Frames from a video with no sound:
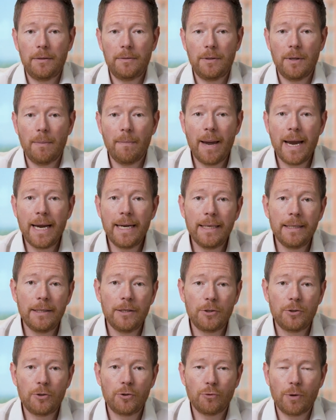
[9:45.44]
the main
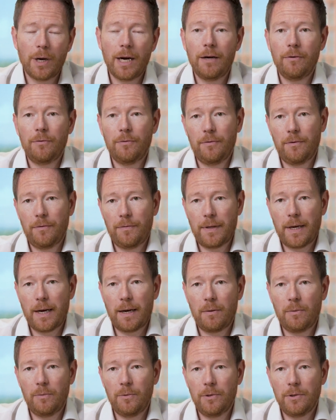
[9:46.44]
driver of
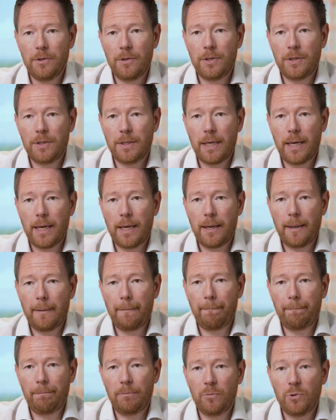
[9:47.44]
that was
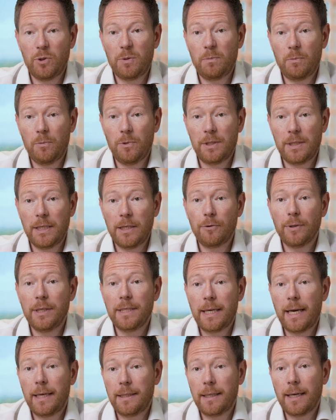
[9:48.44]

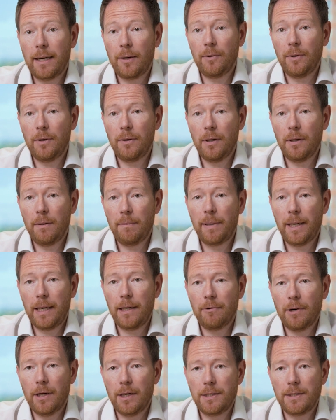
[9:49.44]
increased headcount and
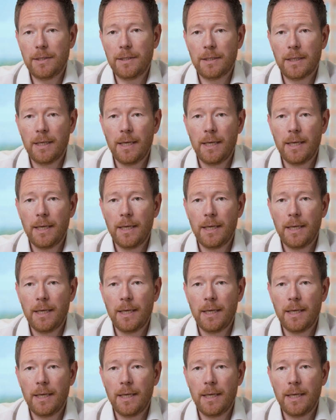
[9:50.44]
pay rises.